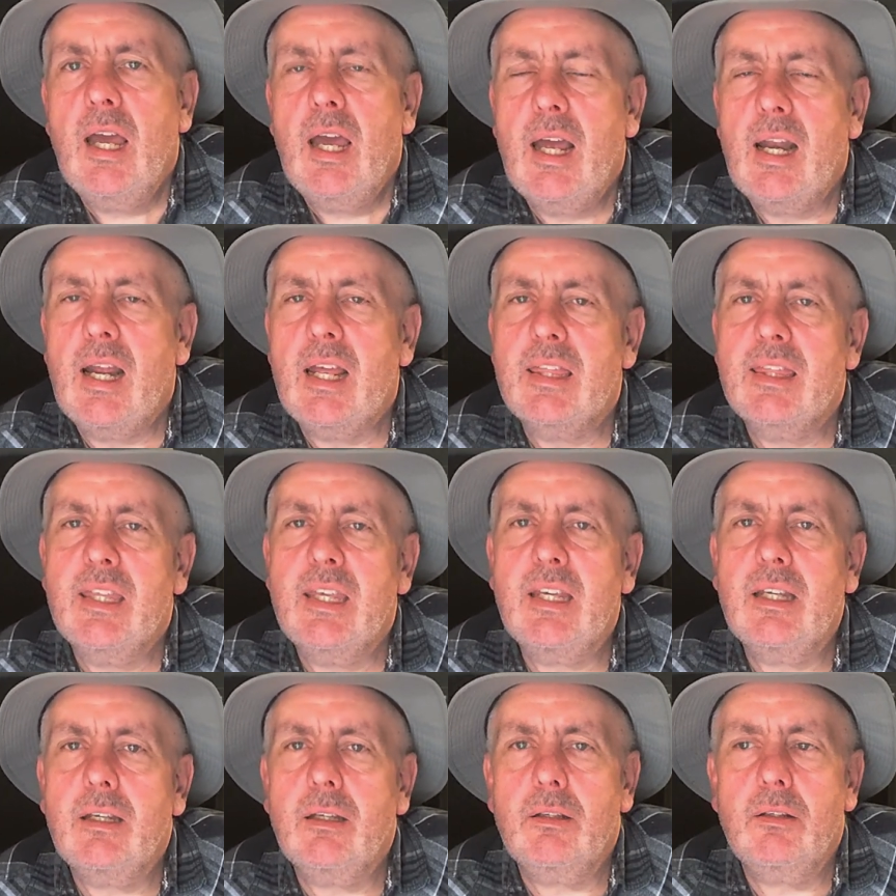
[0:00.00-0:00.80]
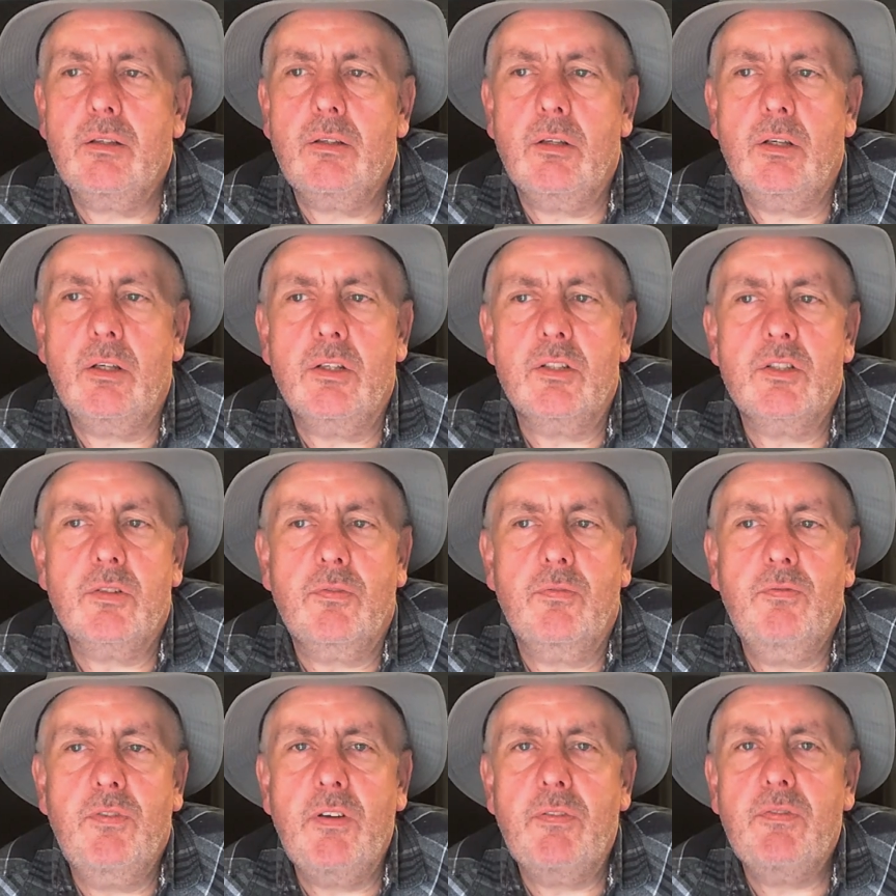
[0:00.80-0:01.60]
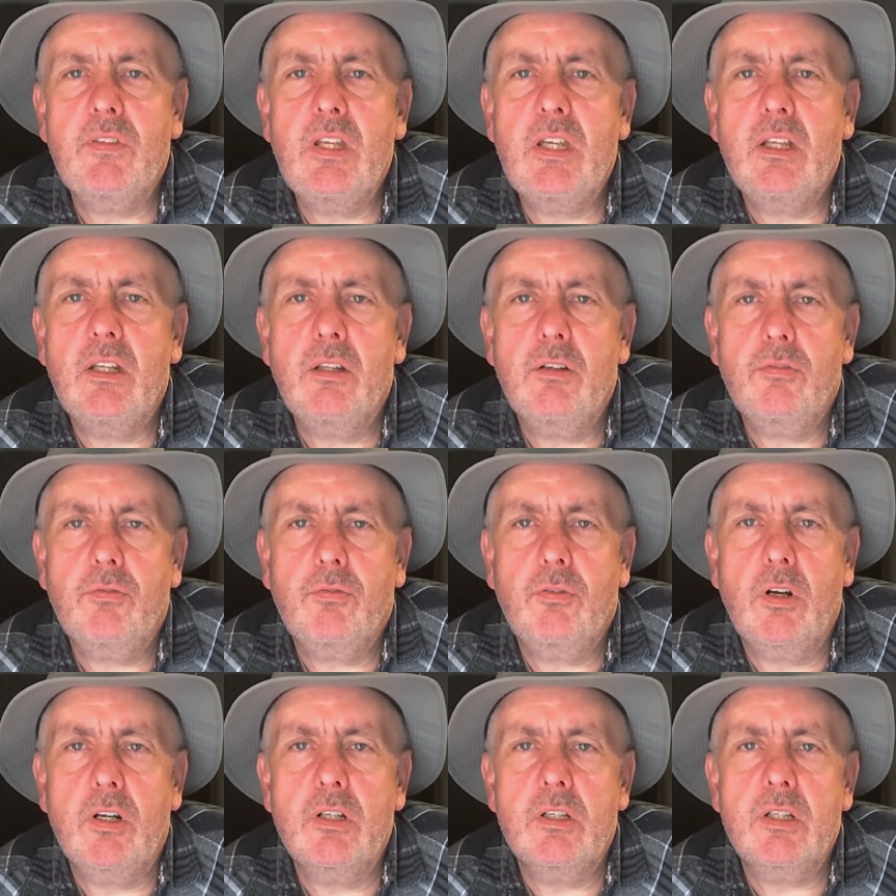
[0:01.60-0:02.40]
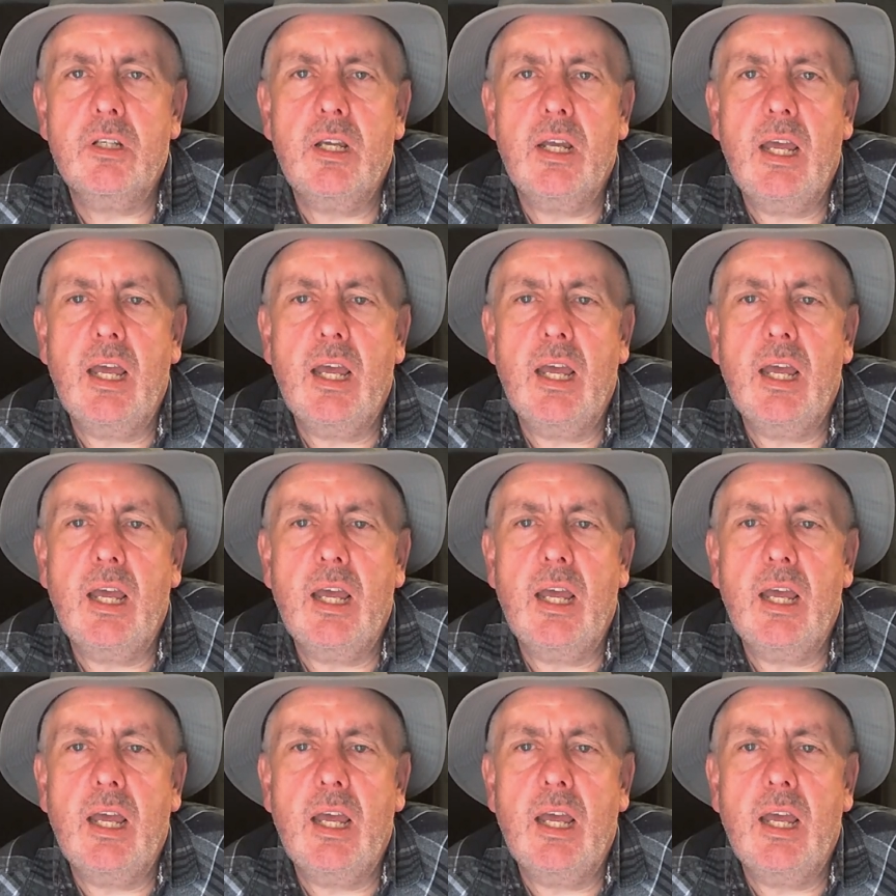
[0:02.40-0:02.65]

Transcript: and I think that it's 50 in the front